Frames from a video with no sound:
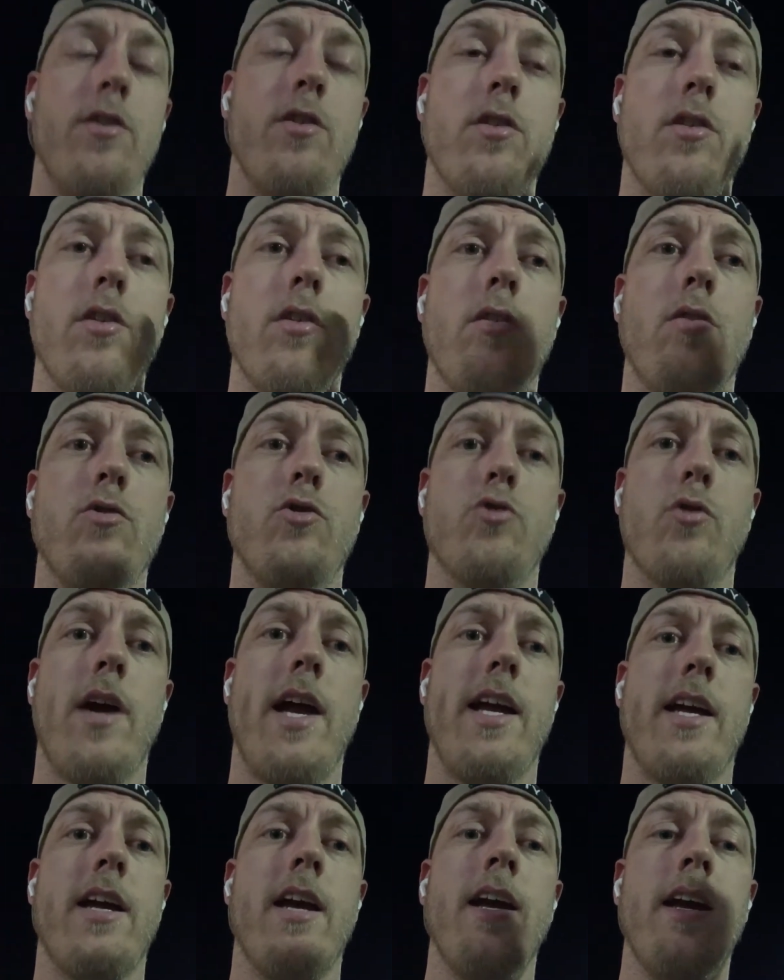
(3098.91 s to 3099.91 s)
You can go
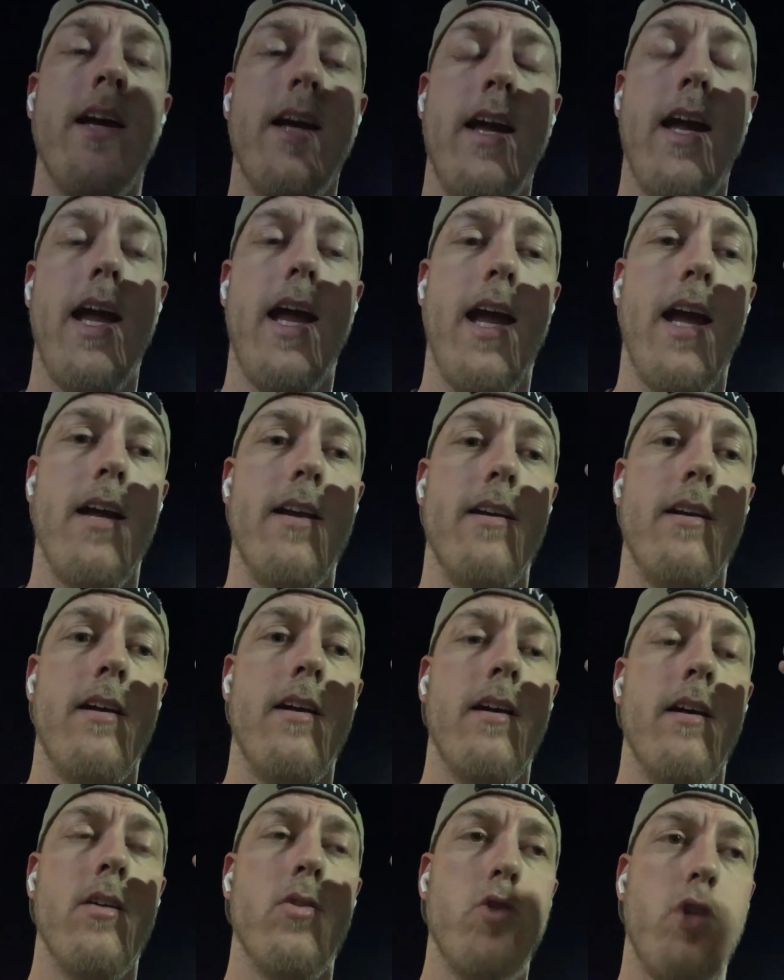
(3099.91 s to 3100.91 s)
Drake and
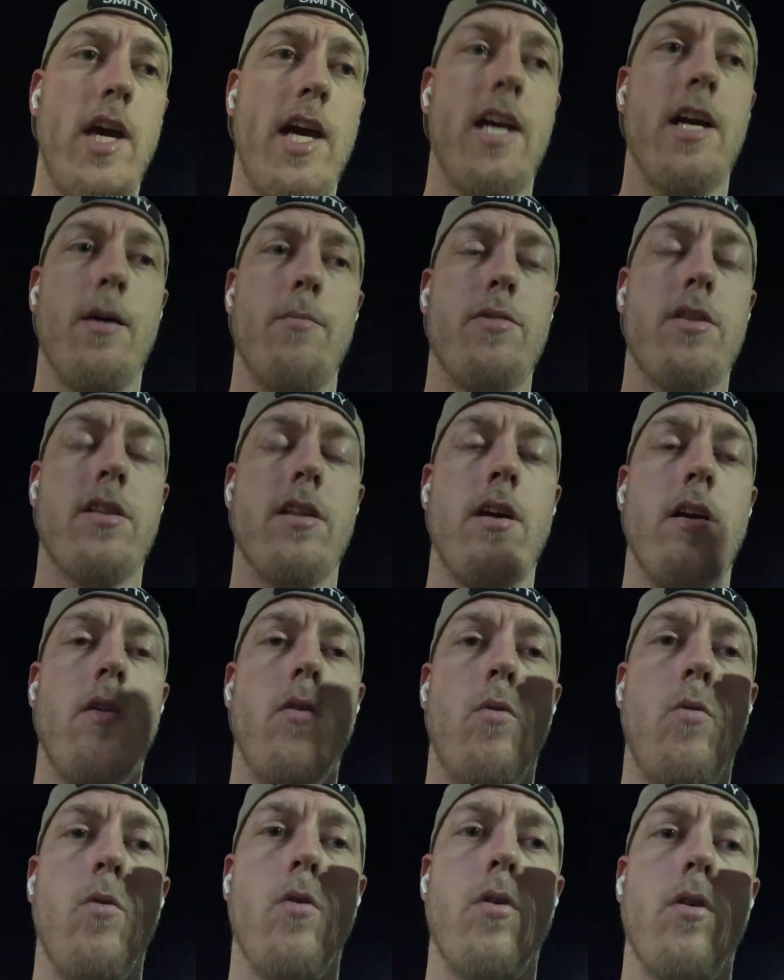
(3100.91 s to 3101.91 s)
Jacobs,
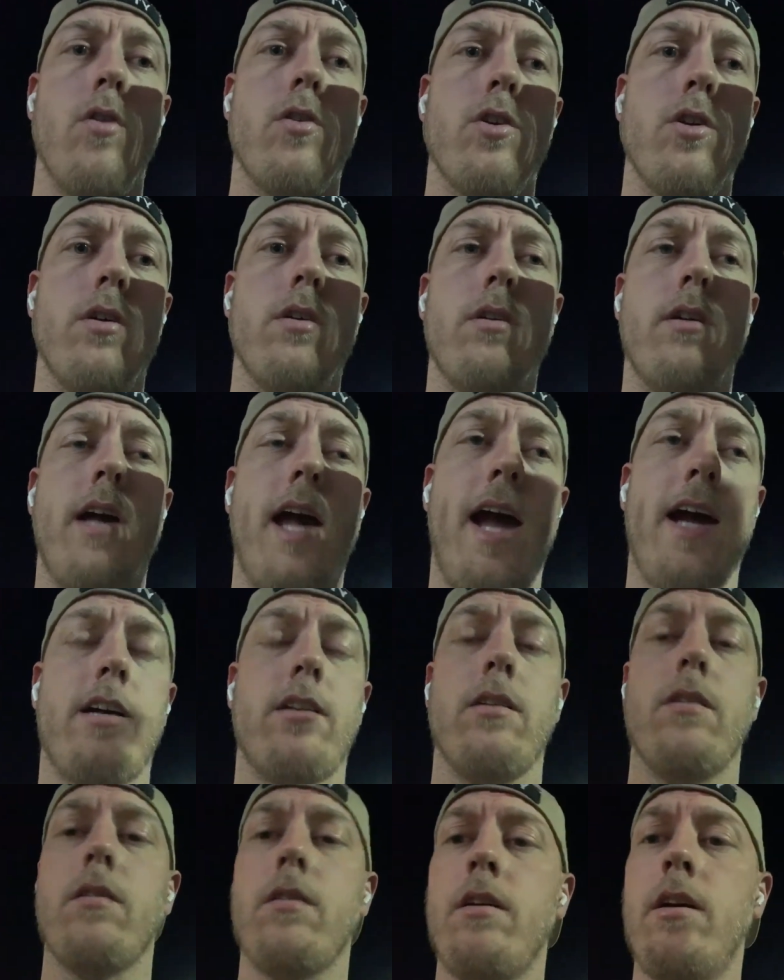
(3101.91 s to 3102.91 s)
or
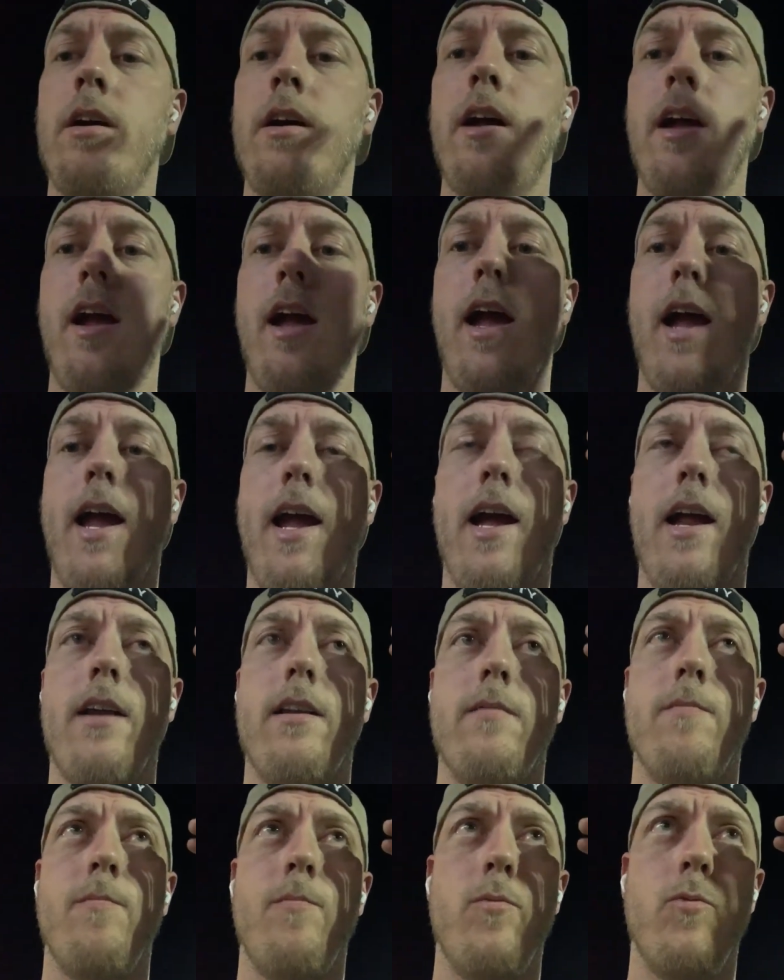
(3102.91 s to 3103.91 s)
Eckler
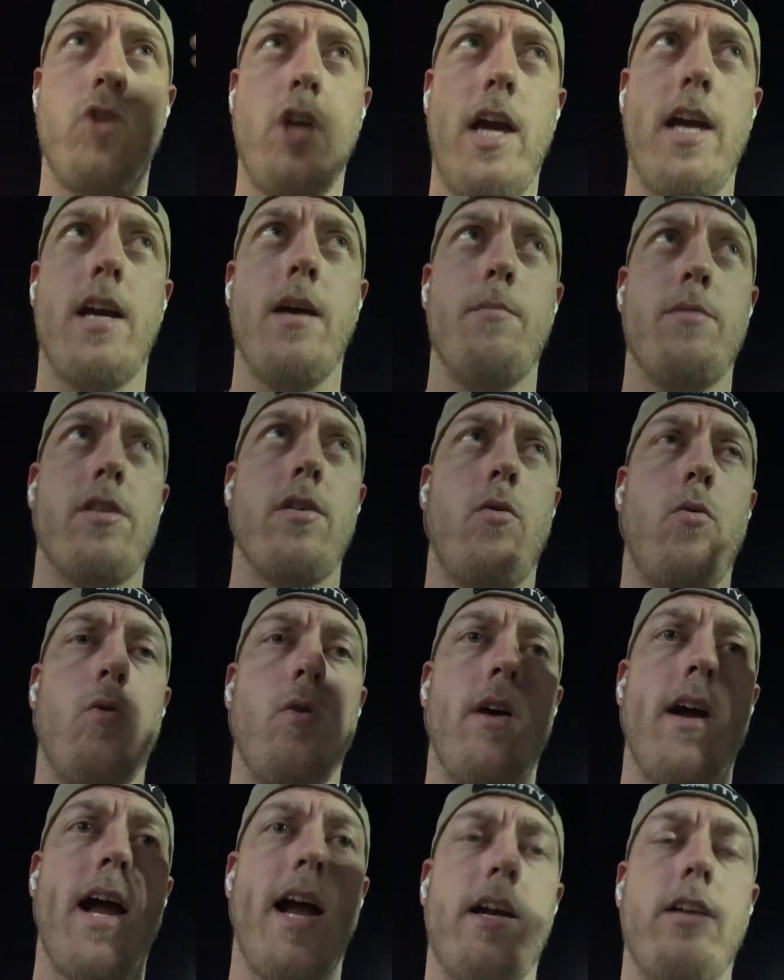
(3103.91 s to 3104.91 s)
and Jacobs,
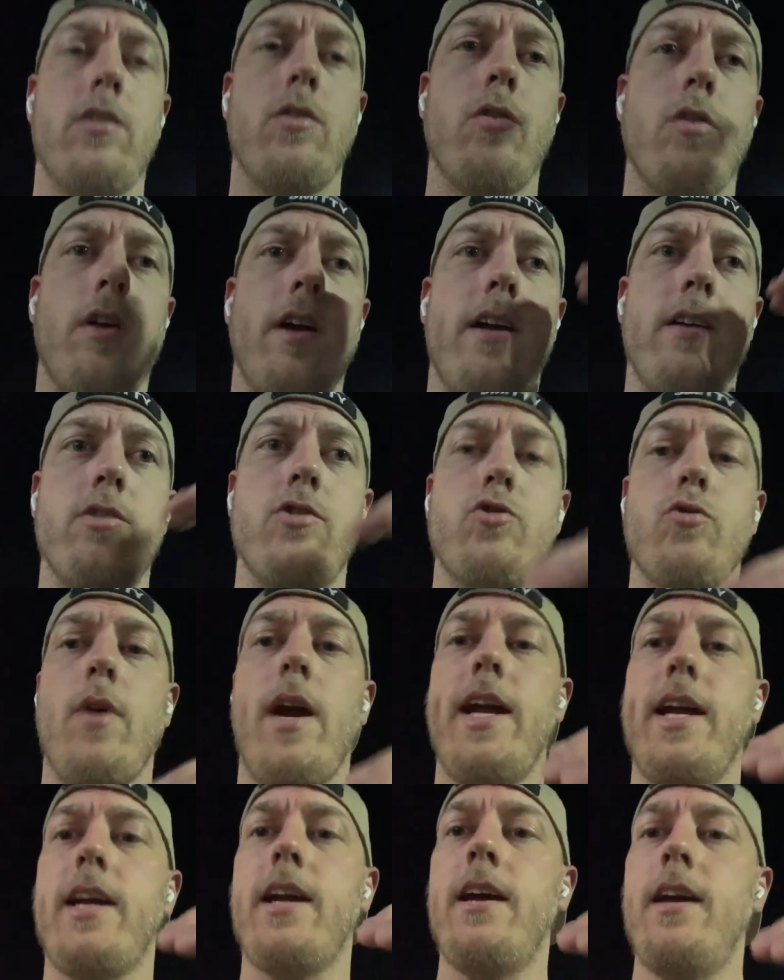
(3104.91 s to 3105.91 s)
or Eckler and
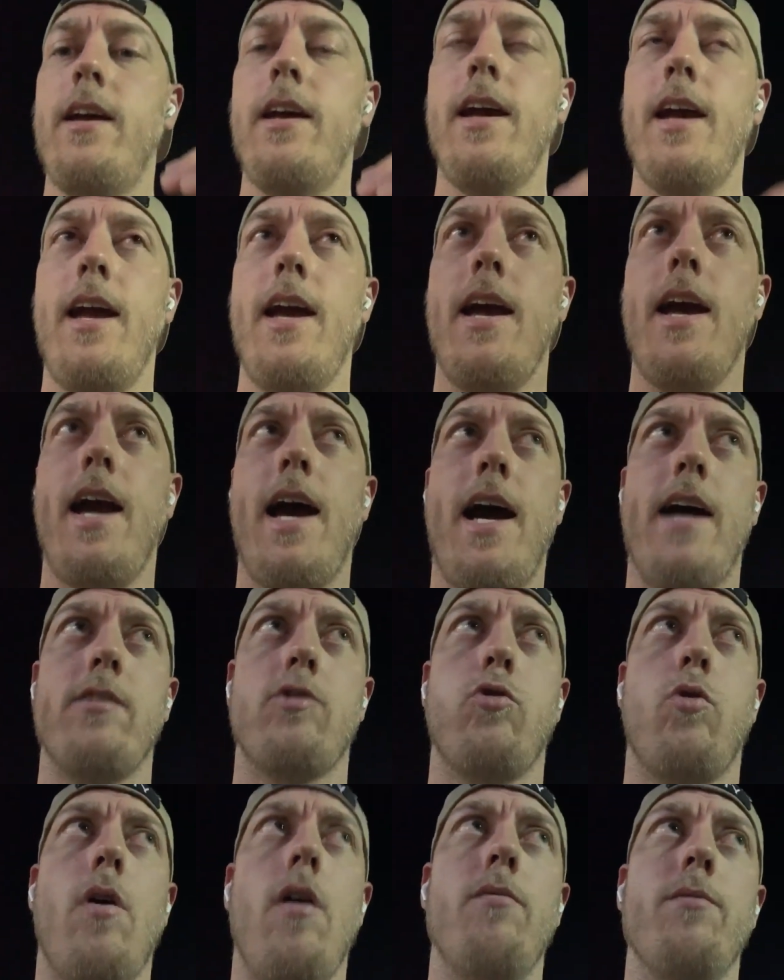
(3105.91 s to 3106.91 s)
Drake
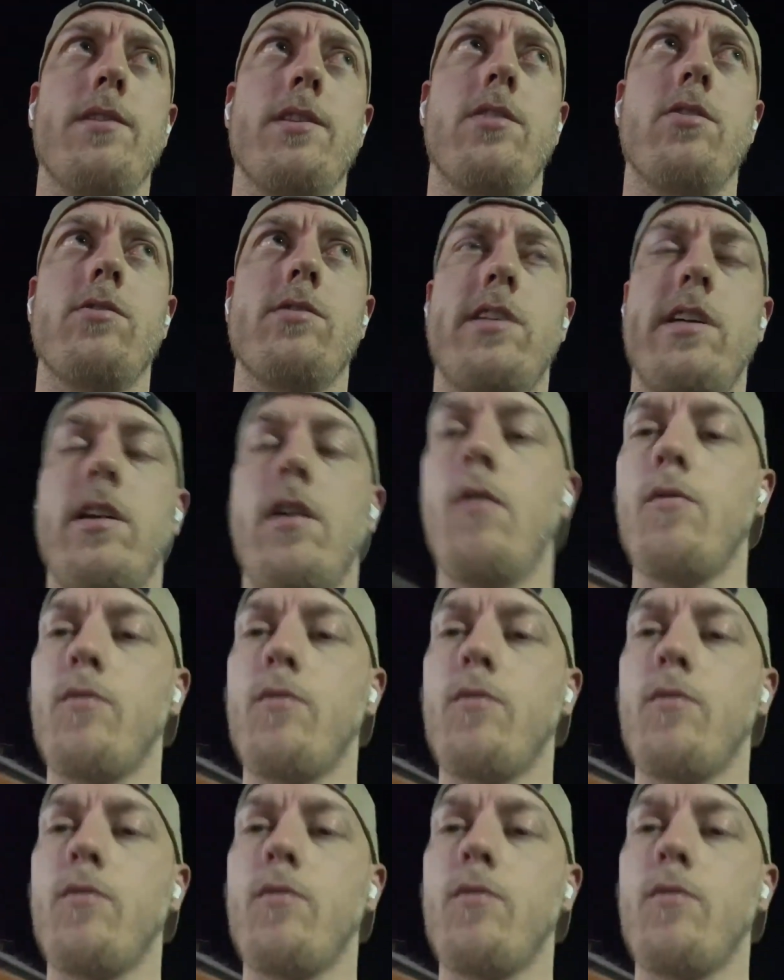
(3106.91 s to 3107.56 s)
at 12 and 13